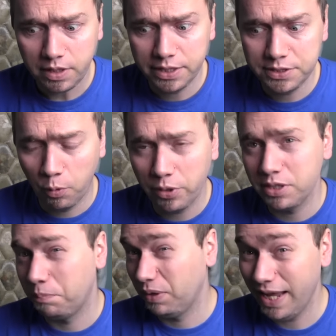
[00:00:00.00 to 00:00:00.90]
It's boring
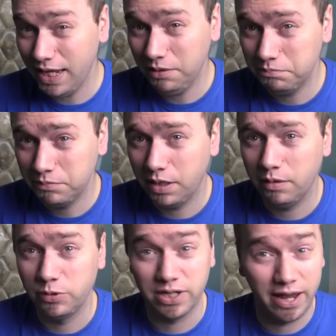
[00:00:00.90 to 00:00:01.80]
to play,
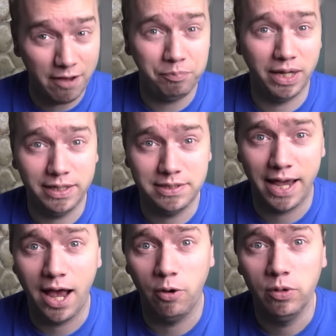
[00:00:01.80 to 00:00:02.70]
which I have played
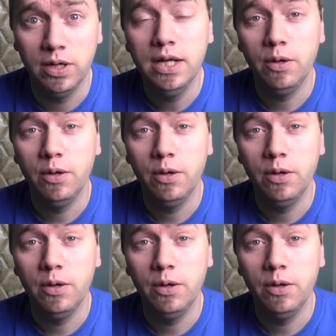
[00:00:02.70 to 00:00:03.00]
Tau